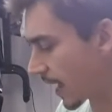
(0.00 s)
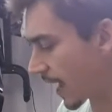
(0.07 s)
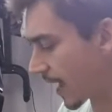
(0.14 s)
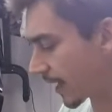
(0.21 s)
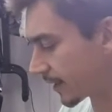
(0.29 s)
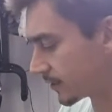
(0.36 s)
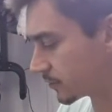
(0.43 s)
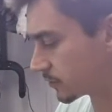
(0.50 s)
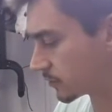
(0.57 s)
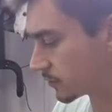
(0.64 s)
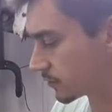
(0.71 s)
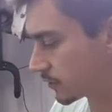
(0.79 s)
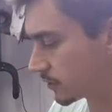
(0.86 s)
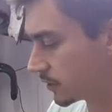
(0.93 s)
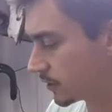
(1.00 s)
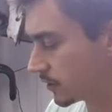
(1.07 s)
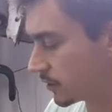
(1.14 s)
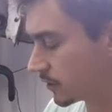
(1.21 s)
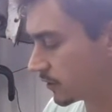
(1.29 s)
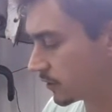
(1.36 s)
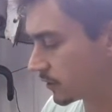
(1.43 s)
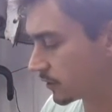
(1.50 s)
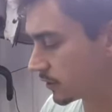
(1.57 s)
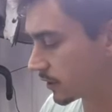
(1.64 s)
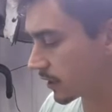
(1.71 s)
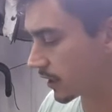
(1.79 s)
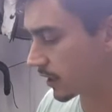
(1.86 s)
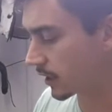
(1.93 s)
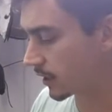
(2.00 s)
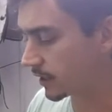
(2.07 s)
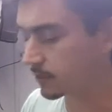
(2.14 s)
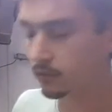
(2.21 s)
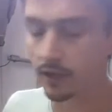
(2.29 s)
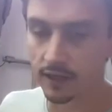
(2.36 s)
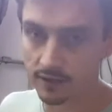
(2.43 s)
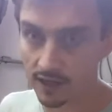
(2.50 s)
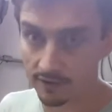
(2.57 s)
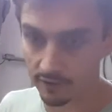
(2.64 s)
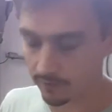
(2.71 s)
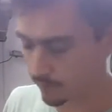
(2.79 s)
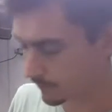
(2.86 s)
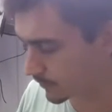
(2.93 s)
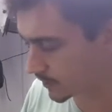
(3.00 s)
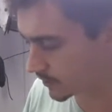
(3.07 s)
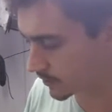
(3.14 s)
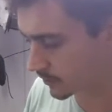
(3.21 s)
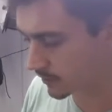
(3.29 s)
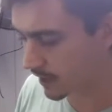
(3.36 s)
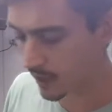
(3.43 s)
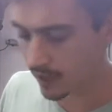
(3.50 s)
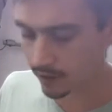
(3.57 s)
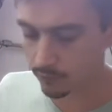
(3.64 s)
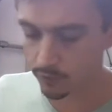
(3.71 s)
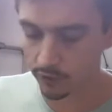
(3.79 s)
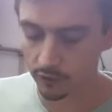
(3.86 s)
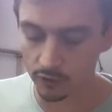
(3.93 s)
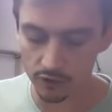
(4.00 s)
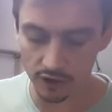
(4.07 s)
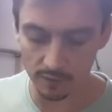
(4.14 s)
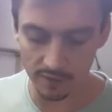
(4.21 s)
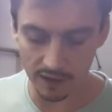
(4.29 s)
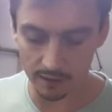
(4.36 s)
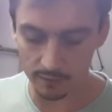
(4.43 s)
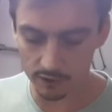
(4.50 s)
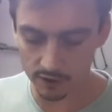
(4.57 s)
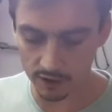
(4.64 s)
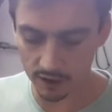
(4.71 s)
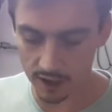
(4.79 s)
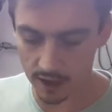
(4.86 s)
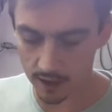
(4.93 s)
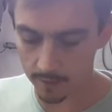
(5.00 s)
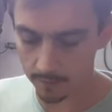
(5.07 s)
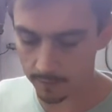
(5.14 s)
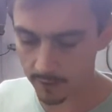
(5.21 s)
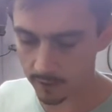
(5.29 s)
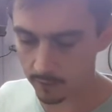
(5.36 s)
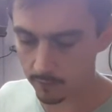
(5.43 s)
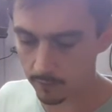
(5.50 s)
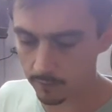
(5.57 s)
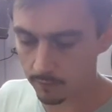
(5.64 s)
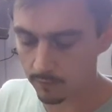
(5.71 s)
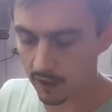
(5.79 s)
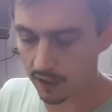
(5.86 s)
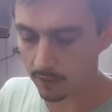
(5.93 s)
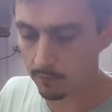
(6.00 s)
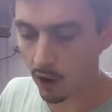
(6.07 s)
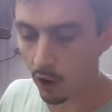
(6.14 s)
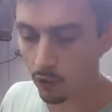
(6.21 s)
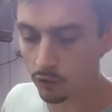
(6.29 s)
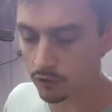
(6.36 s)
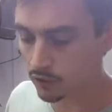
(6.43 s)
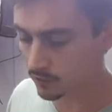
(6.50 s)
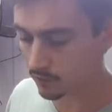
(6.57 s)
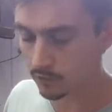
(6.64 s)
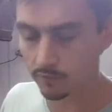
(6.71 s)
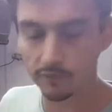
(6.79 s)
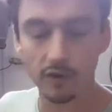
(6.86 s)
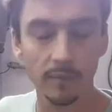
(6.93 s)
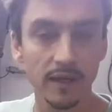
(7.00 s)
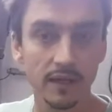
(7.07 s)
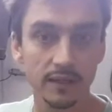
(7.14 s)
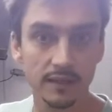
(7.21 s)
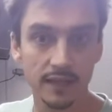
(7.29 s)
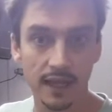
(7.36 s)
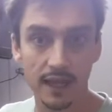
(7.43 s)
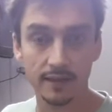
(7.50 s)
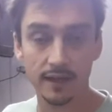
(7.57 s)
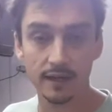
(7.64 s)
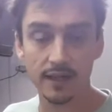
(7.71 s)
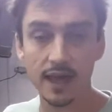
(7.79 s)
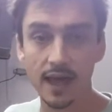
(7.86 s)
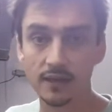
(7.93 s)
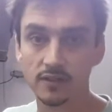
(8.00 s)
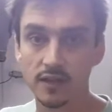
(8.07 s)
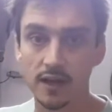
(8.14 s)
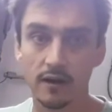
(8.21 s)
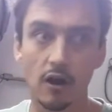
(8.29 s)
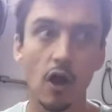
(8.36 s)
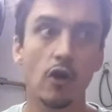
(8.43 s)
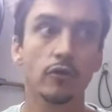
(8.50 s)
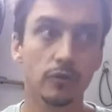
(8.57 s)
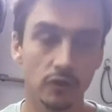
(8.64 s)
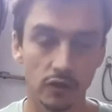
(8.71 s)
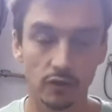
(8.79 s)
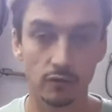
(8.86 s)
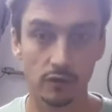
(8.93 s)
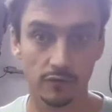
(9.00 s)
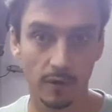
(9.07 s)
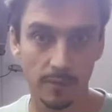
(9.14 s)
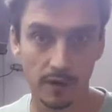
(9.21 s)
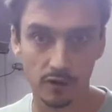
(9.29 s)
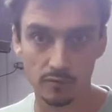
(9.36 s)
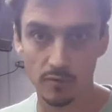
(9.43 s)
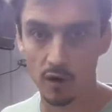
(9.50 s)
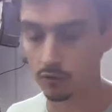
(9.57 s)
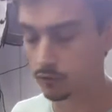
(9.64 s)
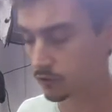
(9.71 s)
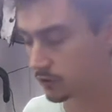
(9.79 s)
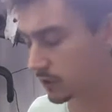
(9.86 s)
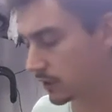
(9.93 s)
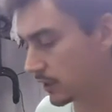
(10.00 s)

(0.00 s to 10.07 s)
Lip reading: and he'll let us have it for free to do that, and we'll also be able to make molds from it and then cast our own suits from those molds.